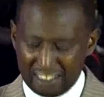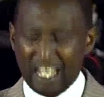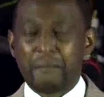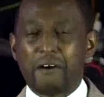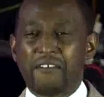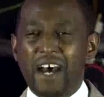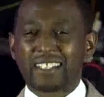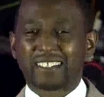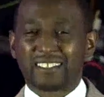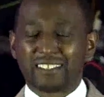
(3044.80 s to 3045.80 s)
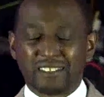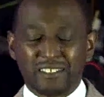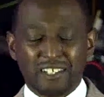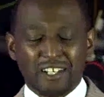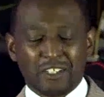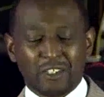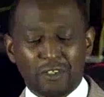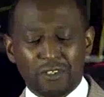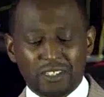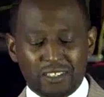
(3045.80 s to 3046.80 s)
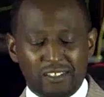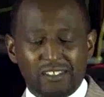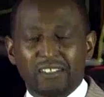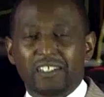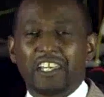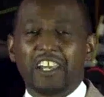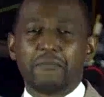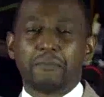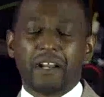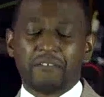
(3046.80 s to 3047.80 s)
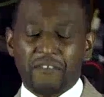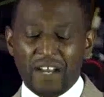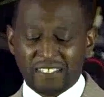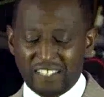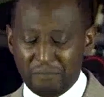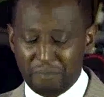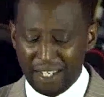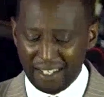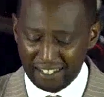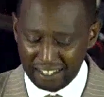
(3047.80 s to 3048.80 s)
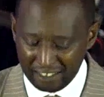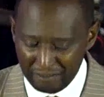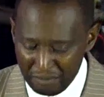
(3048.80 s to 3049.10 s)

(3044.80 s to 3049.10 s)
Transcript: Some of us should give breakfast in bed.